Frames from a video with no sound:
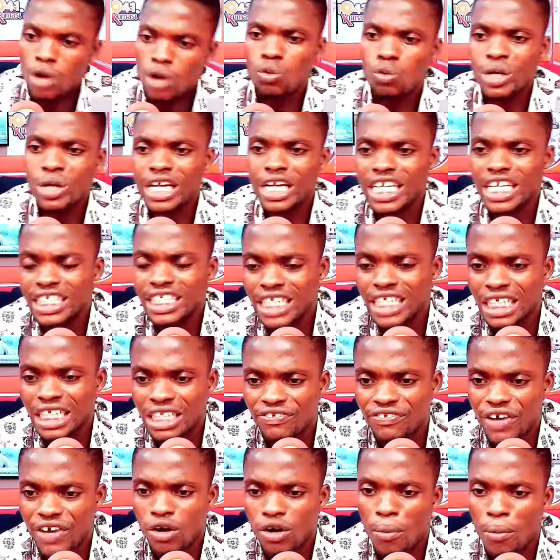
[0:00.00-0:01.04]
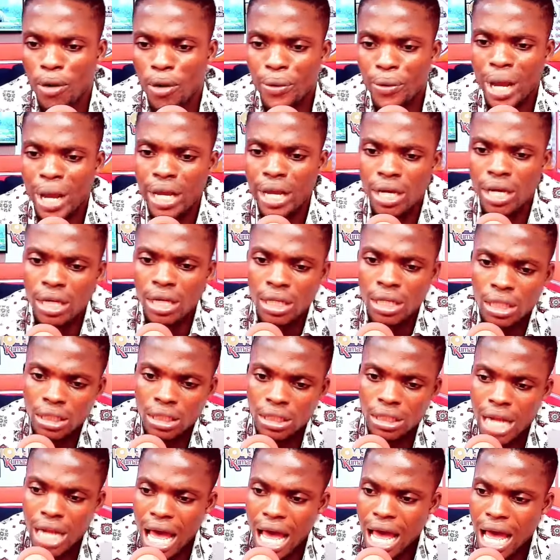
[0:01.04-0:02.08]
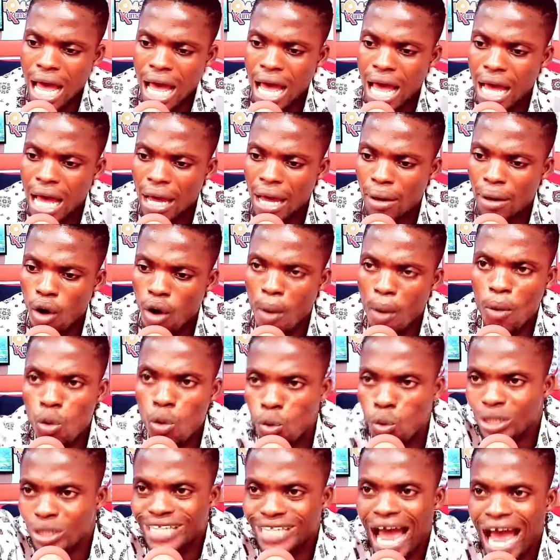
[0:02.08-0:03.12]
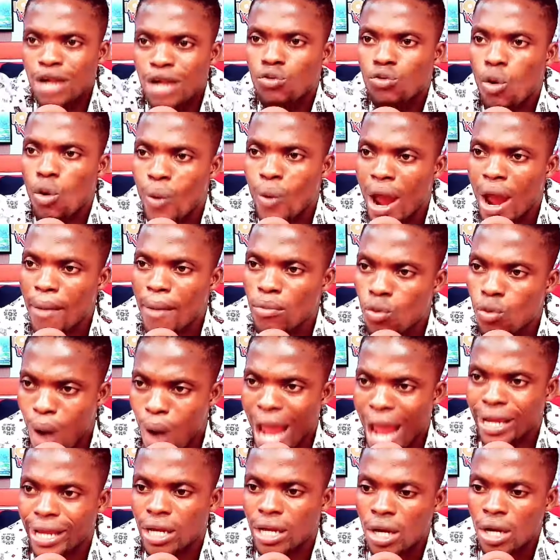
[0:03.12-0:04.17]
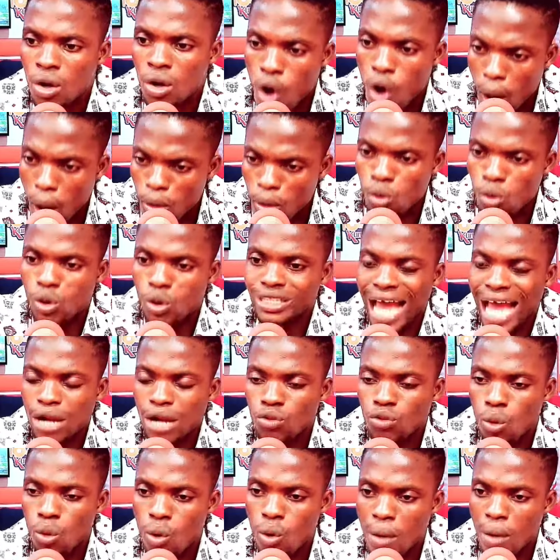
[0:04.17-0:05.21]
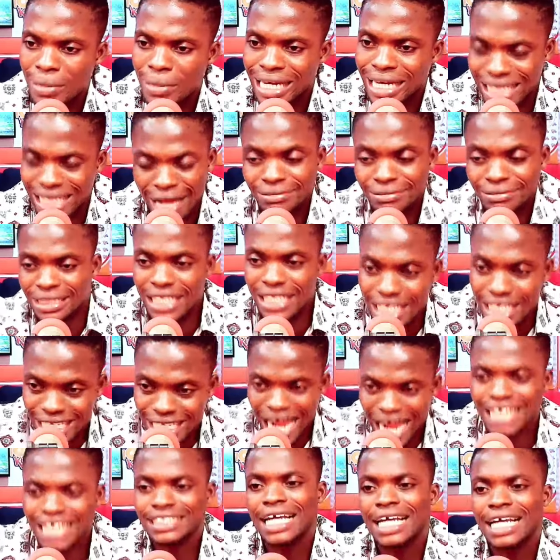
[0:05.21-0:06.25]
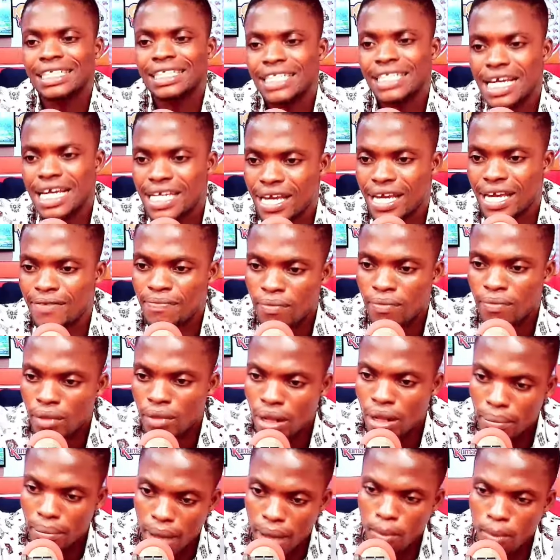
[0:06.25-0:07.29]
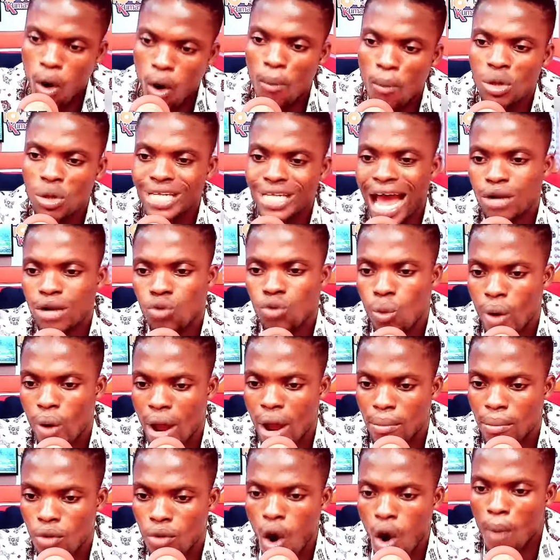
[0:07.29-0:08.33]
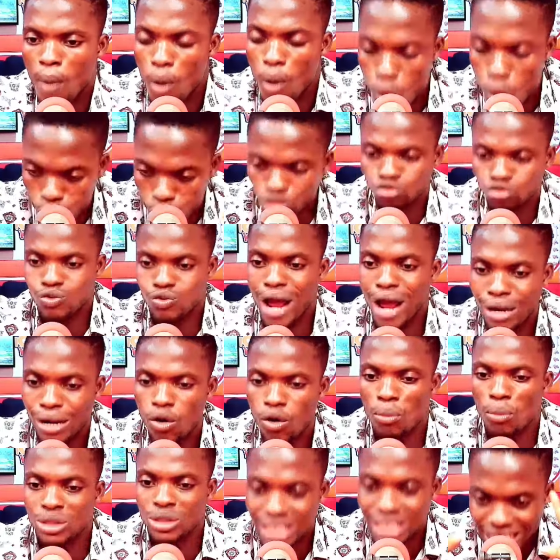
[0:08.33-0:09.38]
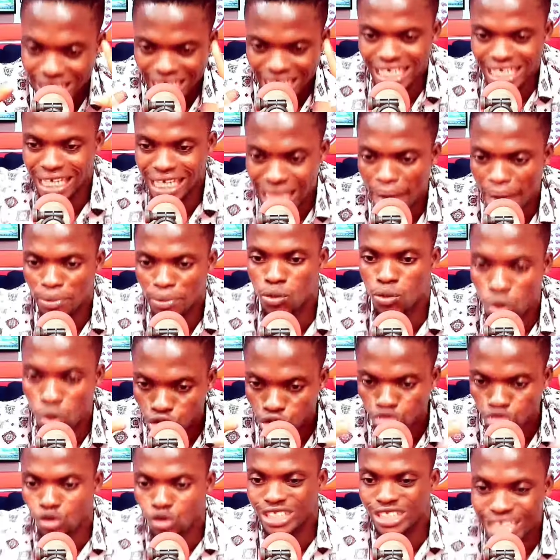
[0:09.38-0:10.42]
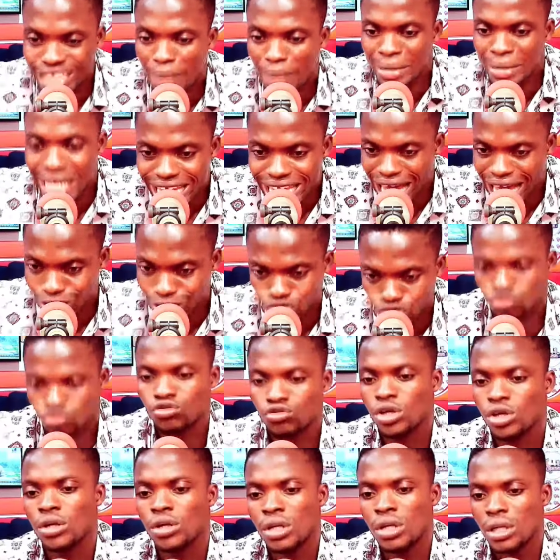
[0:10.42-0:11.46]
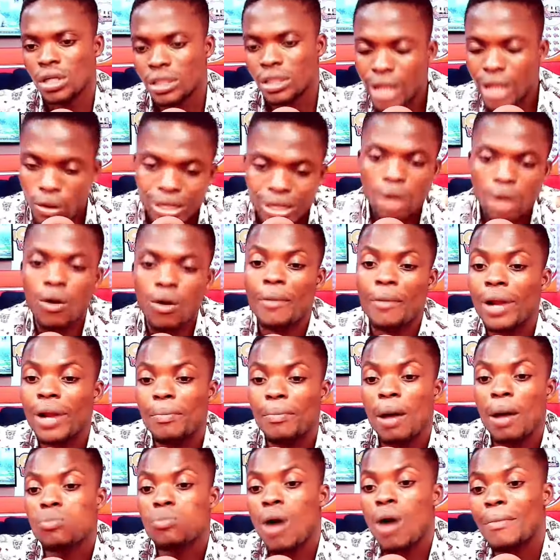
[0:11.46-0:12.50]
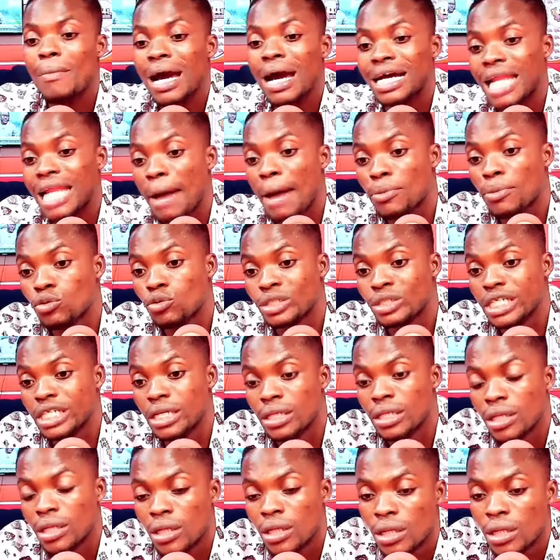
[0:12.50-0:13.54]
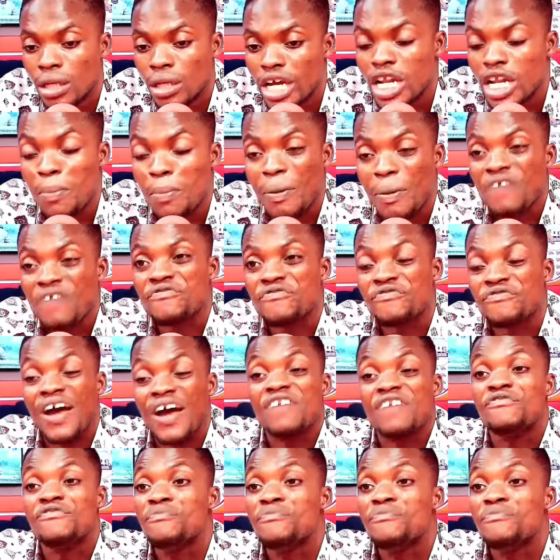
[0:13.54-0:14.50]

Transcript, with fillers: good initiative na omonhwe na omunkoja na okwam why omunkoja na okwam clubs ni nyina ahyase ye memo omunya na okwam omunkoso a no mun sell club no social media no so na no na kwamra beboa ma club no tie enipa 5